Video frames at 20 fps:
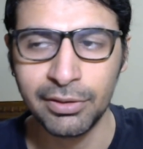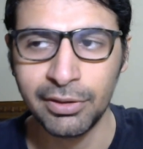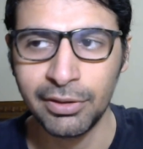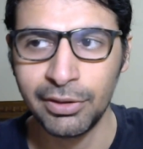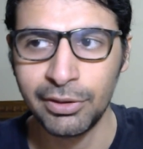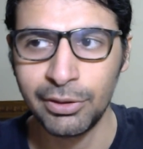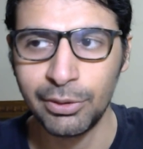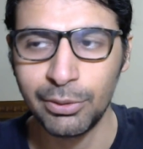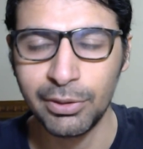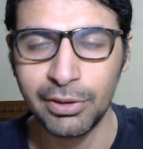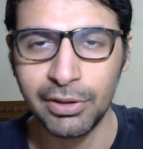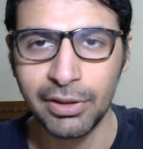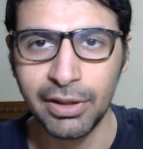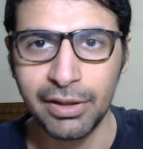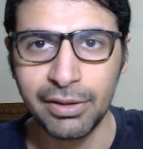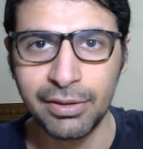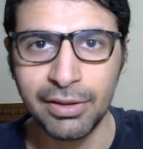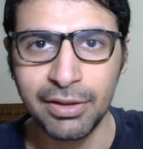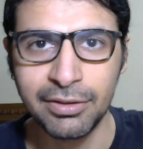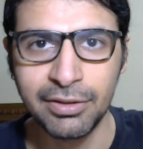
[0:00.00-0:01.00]
you're
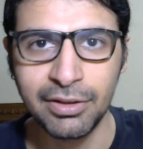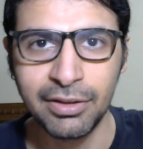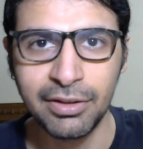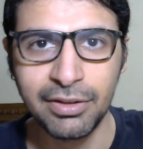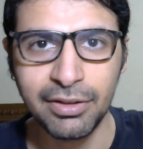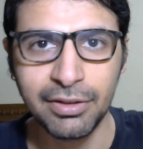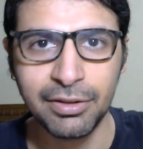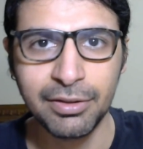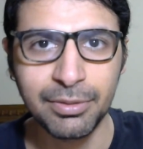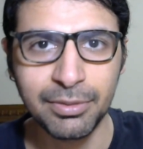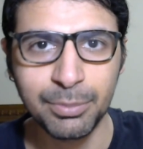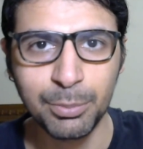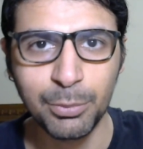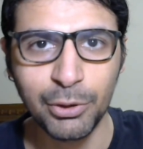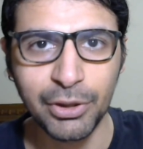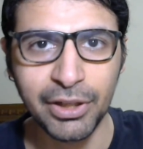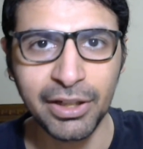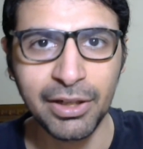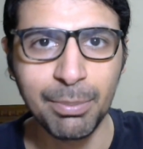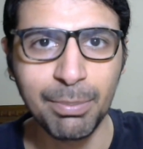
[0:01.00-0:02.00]
essentially just
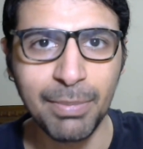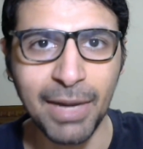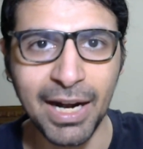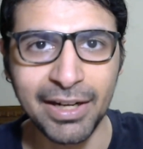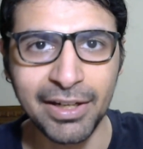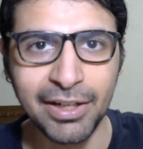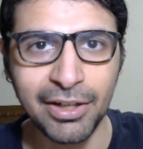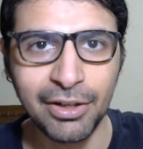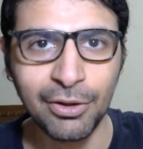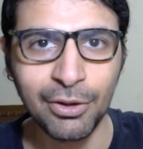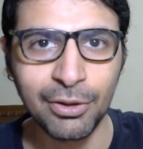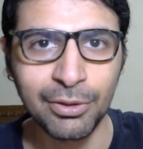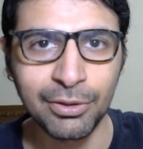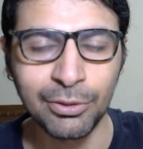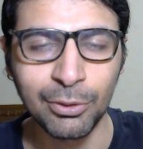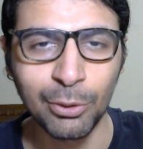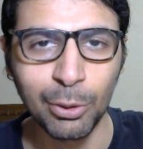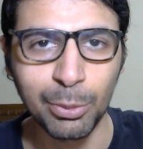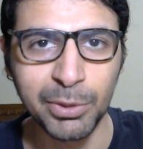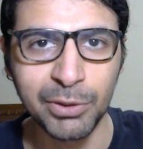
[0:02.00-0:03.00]
putting a band-aid on
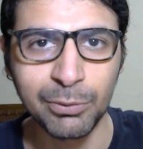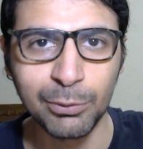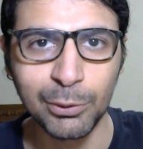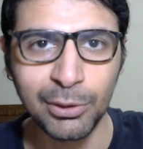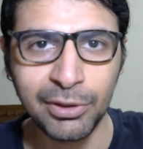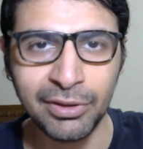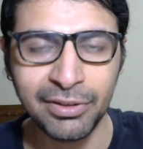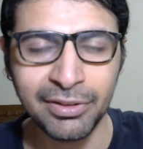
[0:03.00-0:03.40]
open wounds.